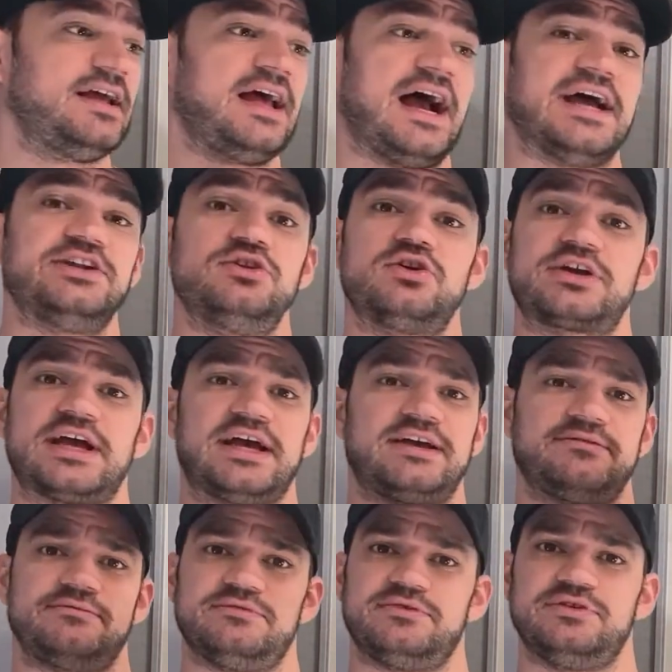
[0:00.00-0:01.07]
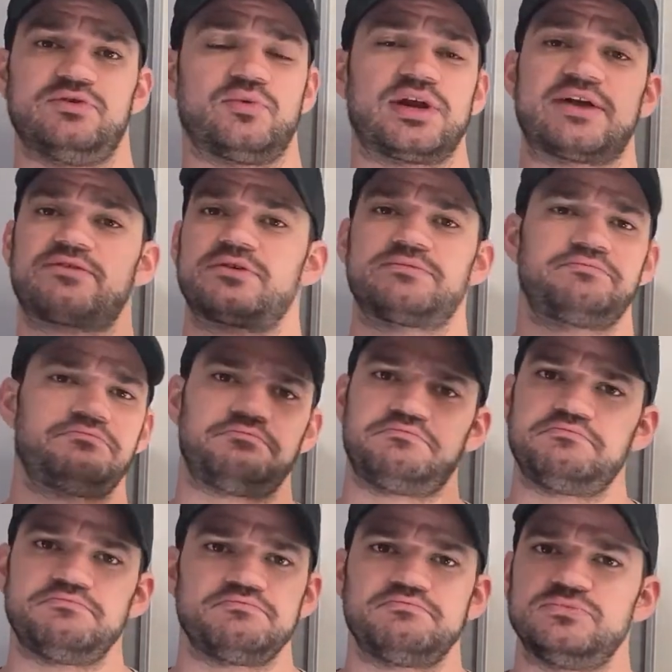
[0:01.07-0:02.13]
and you look at, whatever,
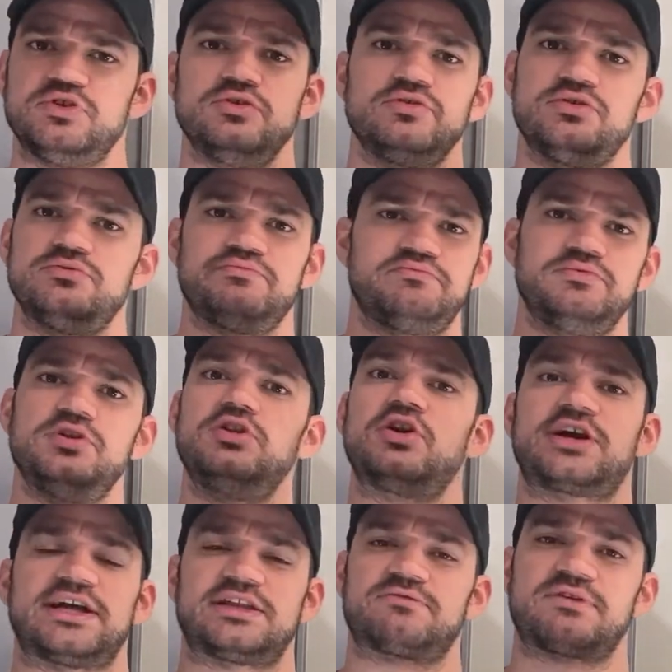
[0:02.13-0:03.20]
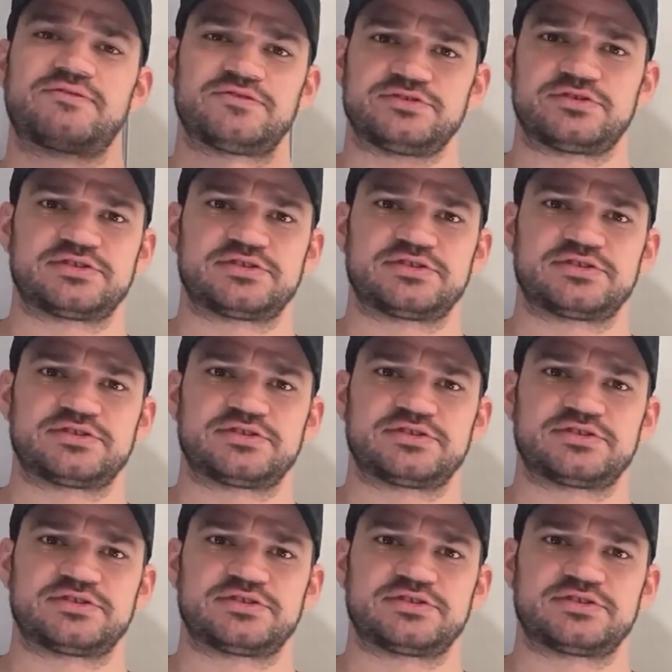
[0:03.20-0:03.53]
you look at to reference your